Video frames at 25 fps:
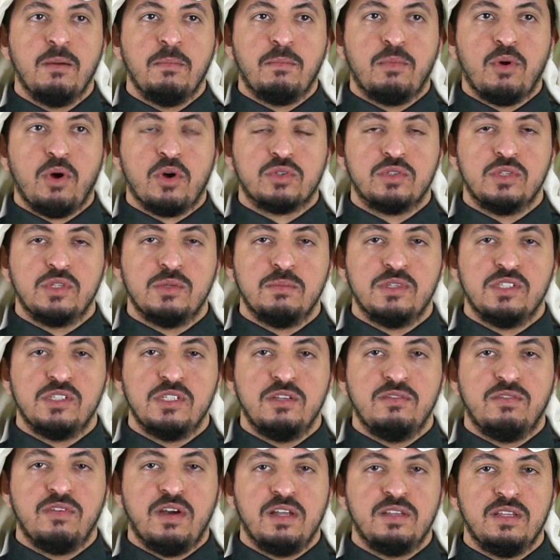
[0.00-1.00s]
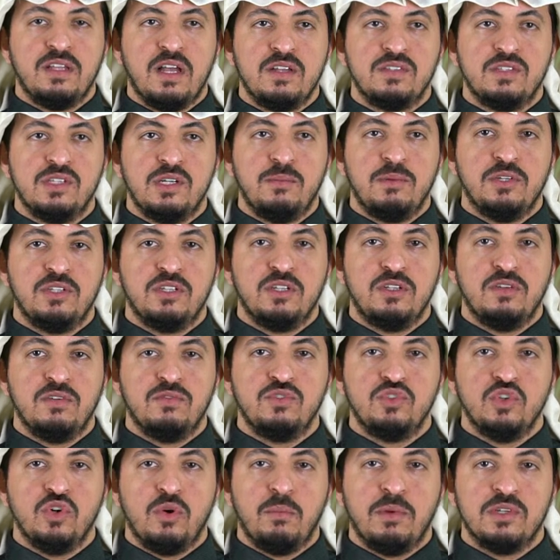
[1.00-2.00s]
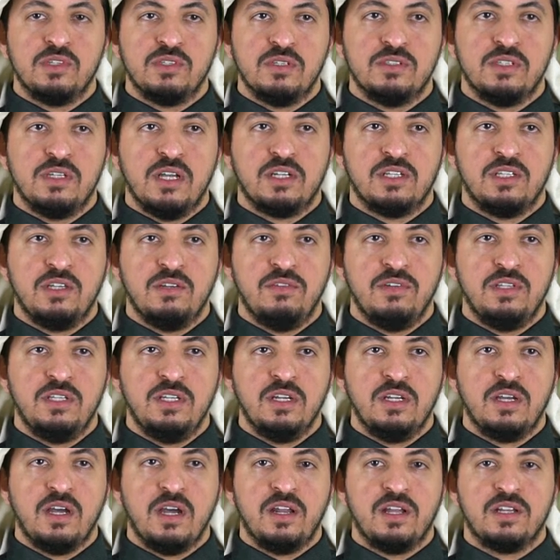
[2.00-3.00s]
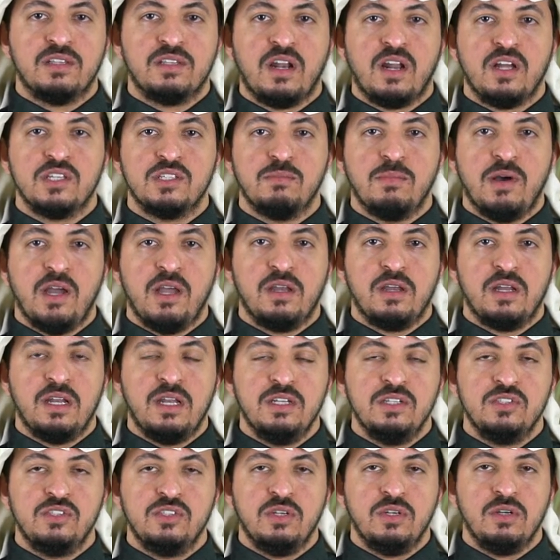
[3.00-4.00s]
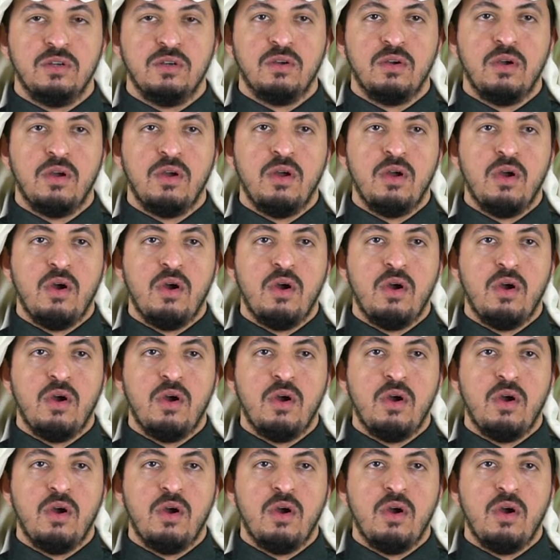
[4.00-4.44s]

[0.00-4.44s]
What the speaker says: Bruxism is defined as repetitive jaw muscles activity characterized by clenching